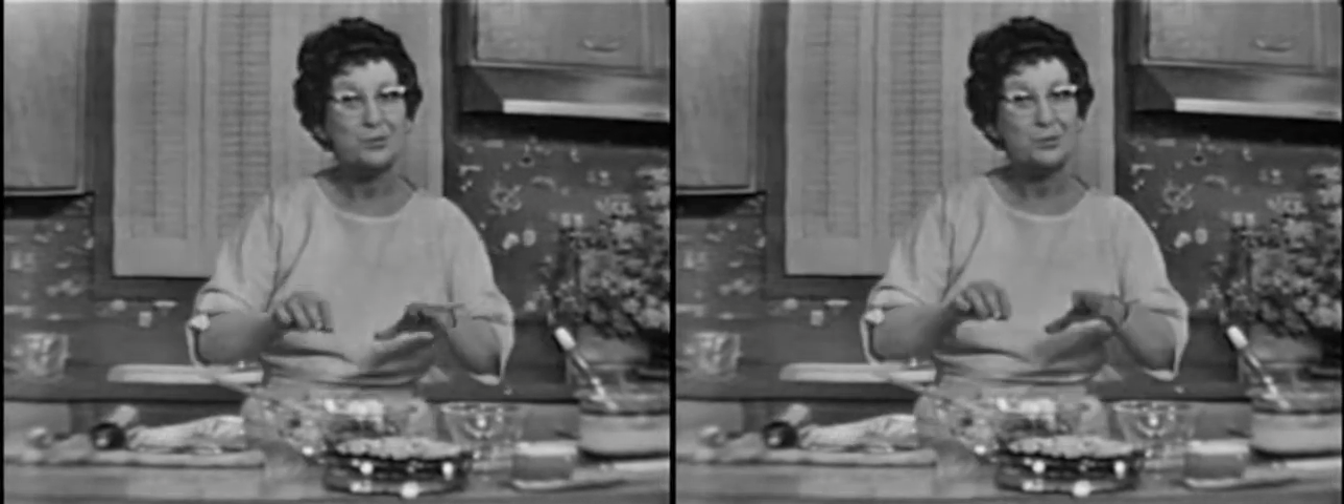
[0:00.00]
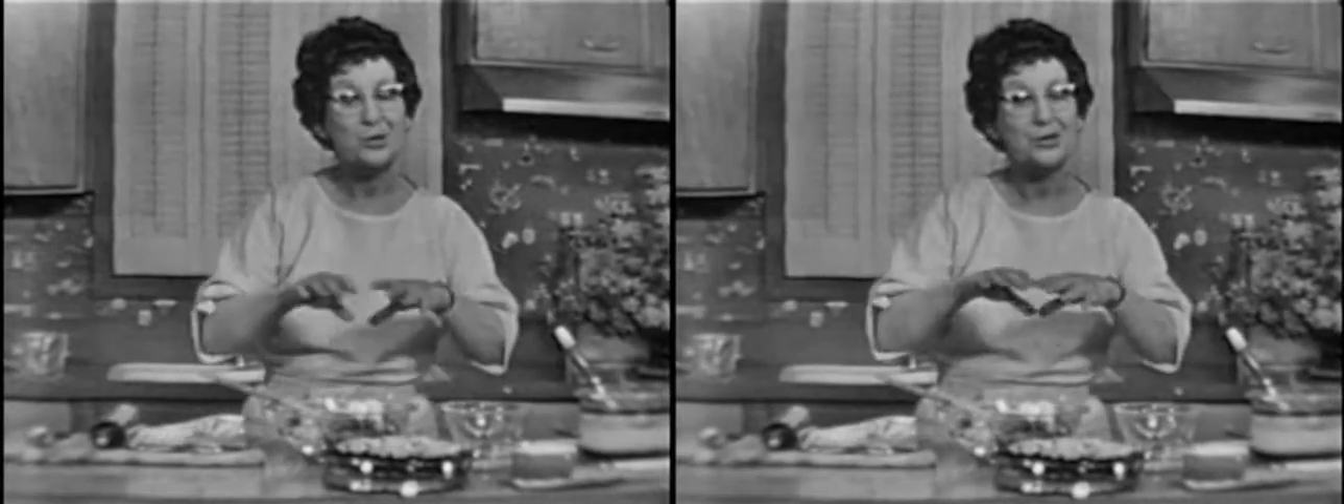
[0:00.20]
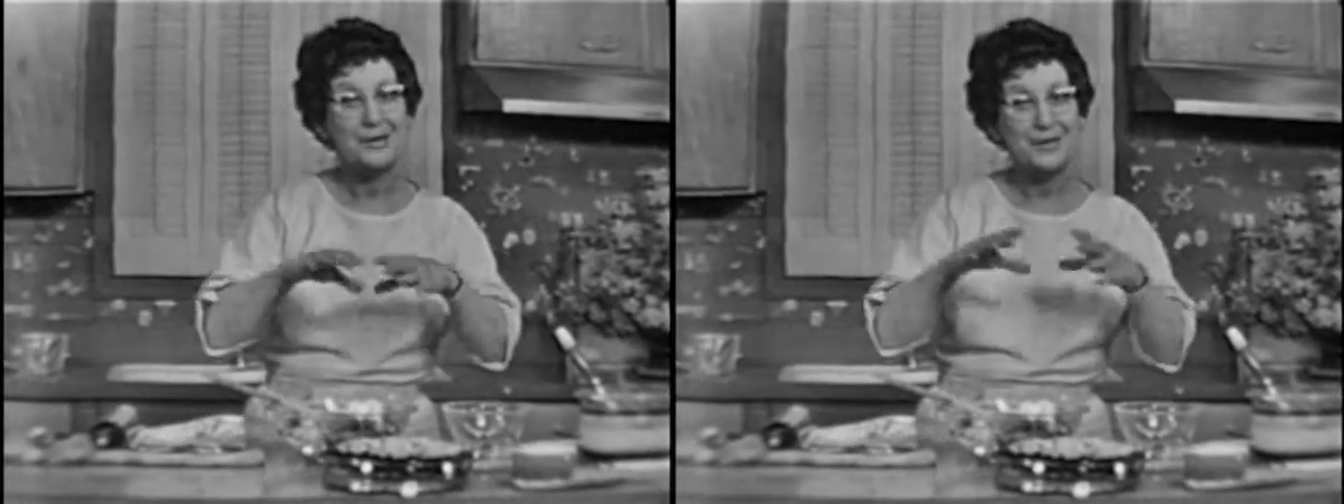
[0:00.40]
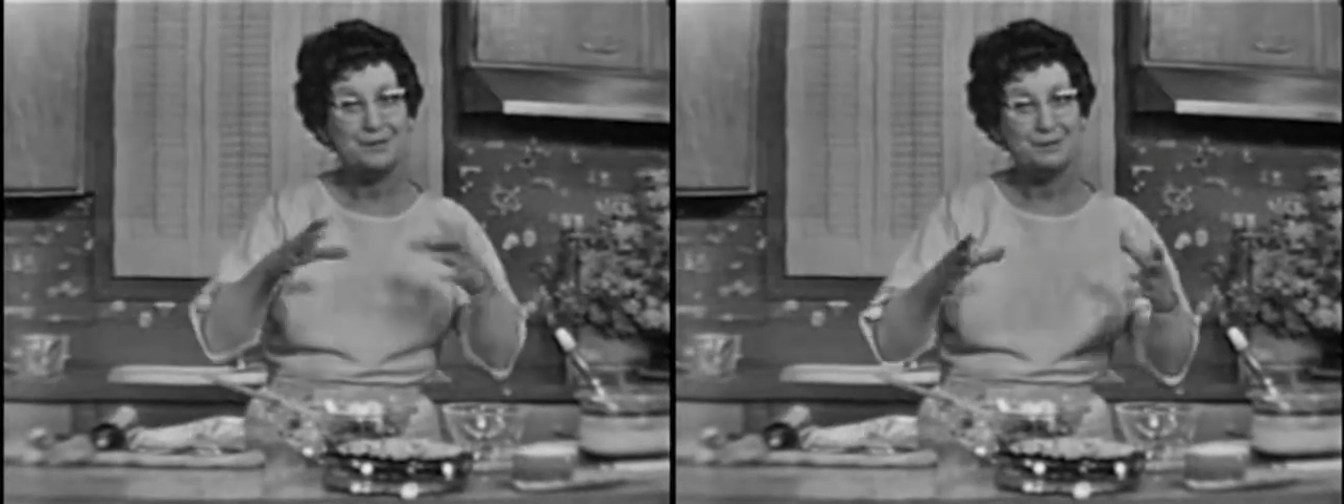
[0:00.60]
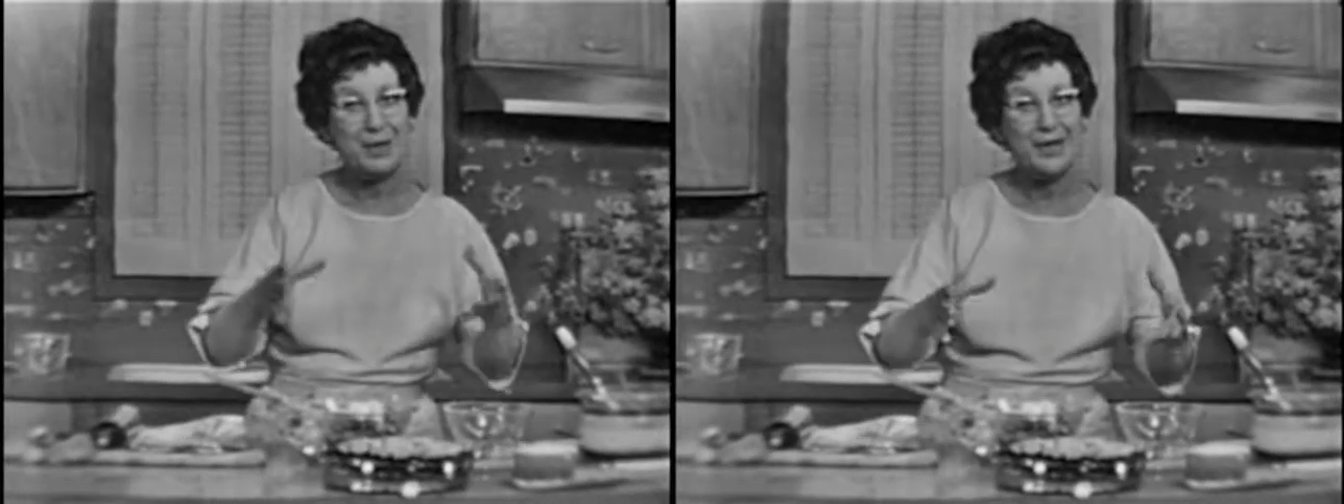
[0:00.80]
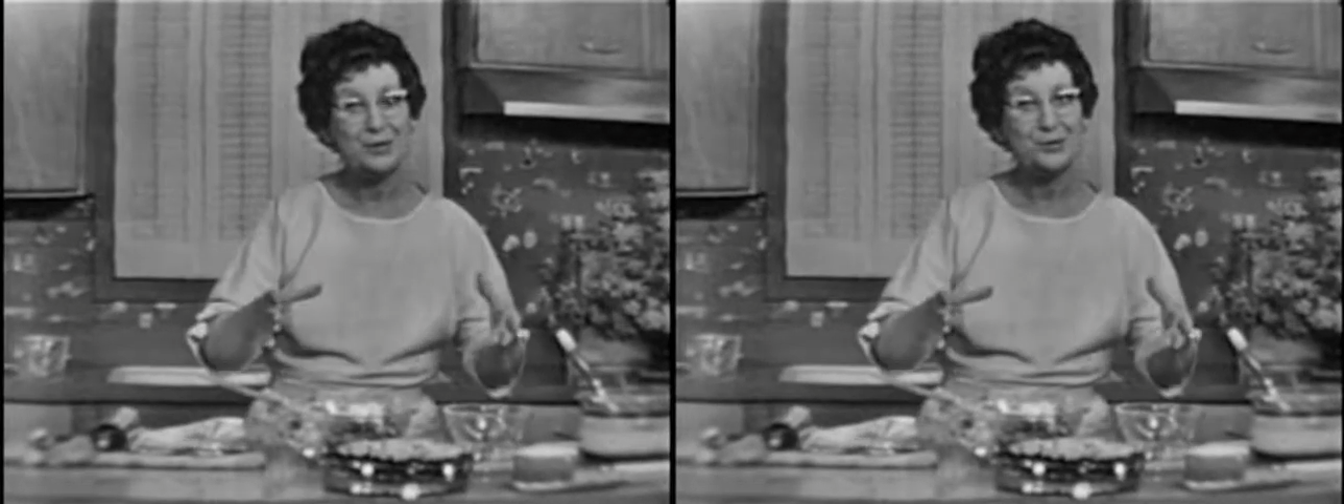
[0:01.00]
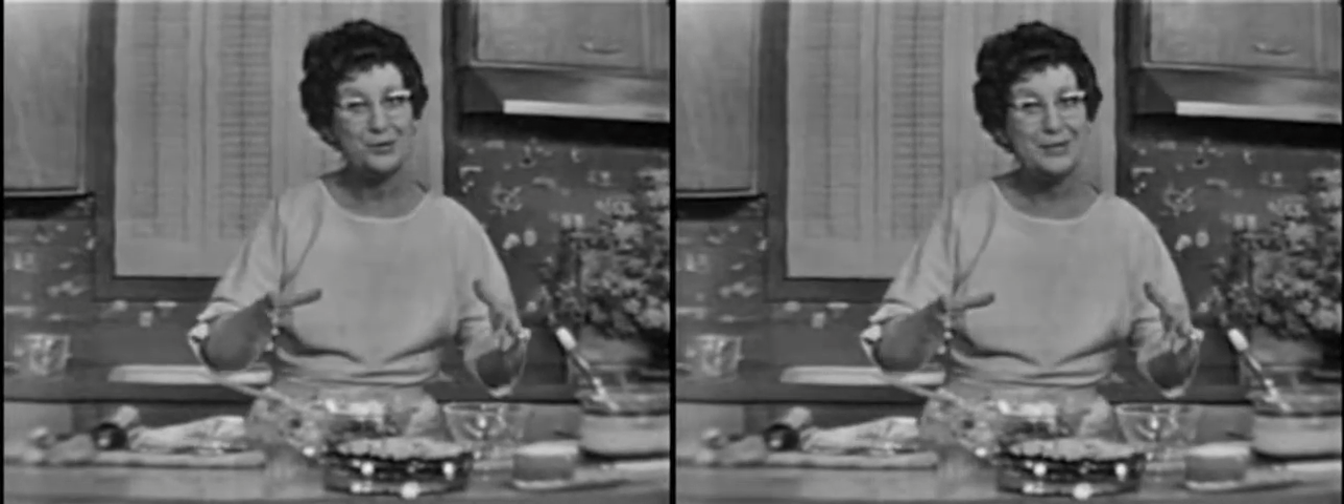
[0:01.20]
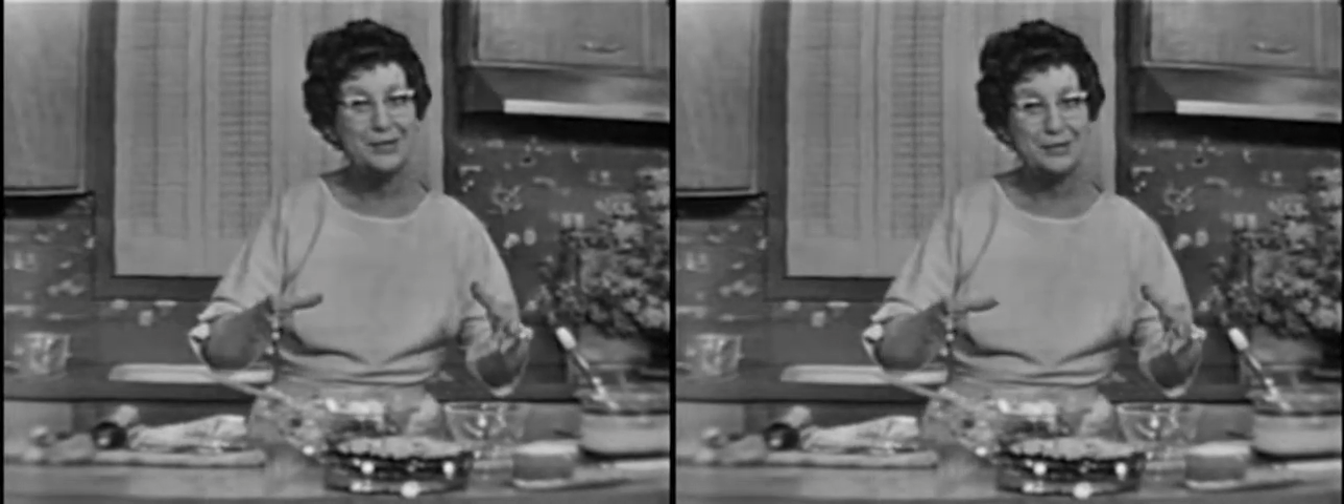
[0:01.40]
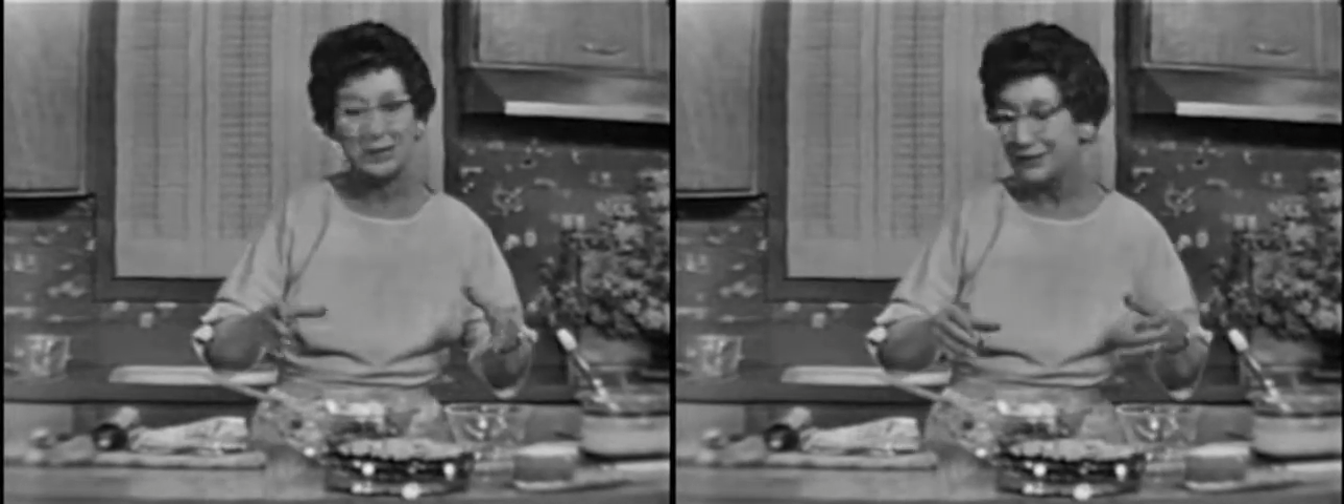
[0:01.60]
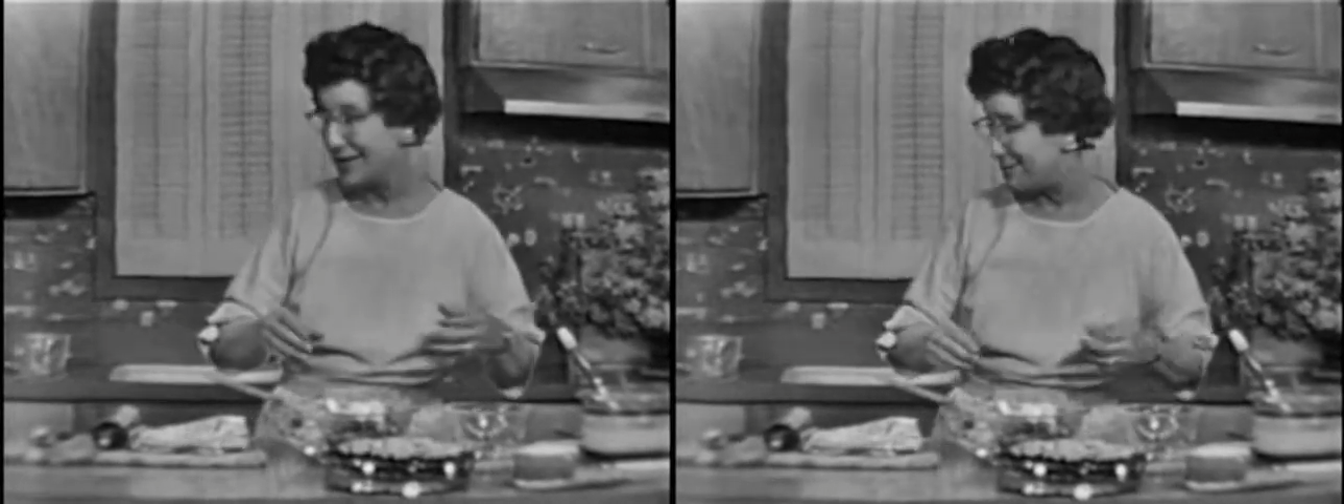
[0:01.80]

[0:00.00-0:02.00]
bowl and then piled the greens on top